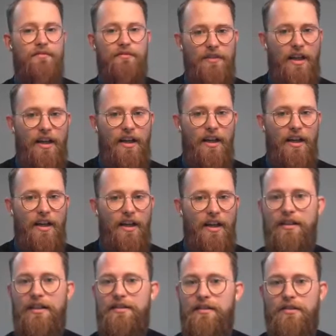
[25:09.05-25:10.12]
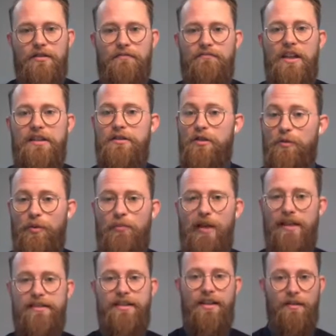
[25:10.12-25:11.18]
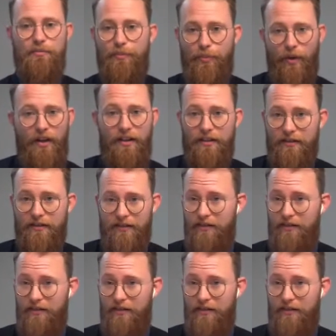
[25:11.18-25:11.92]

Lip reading: Yeah, it's super basic, but